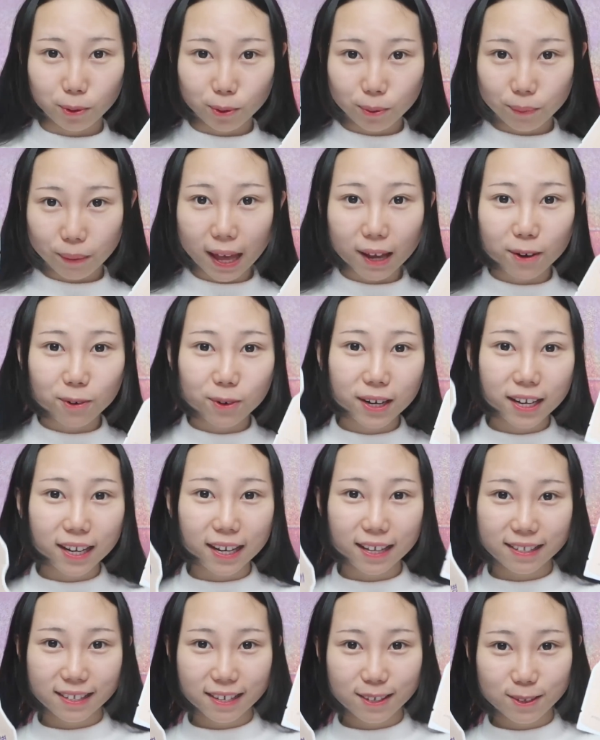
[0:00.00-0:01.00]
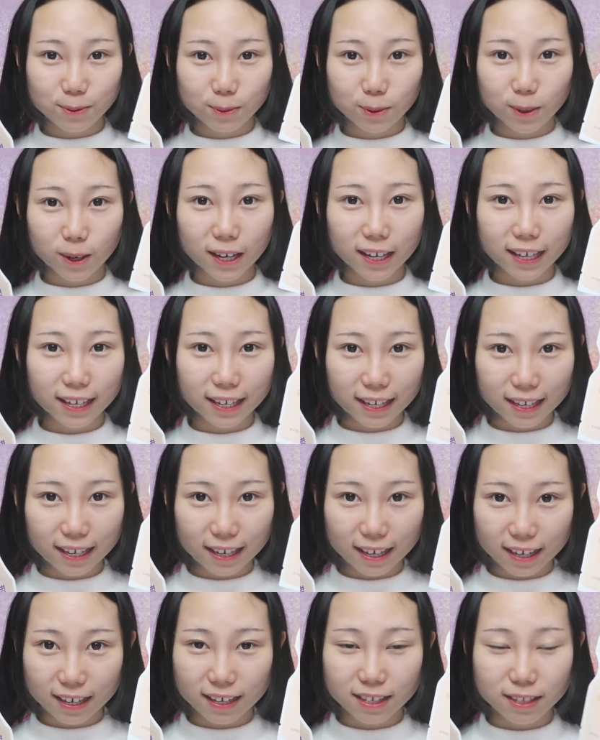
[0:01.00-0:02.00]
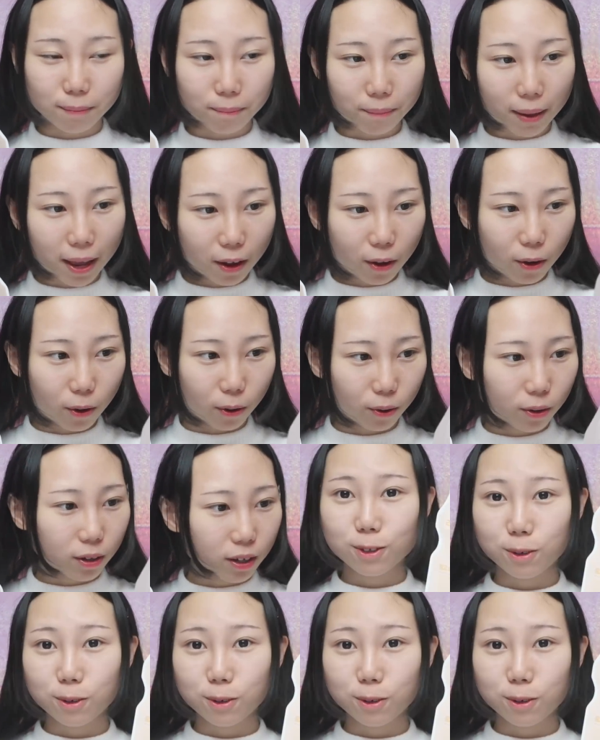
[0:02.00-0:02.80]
blueberry and this one is mango.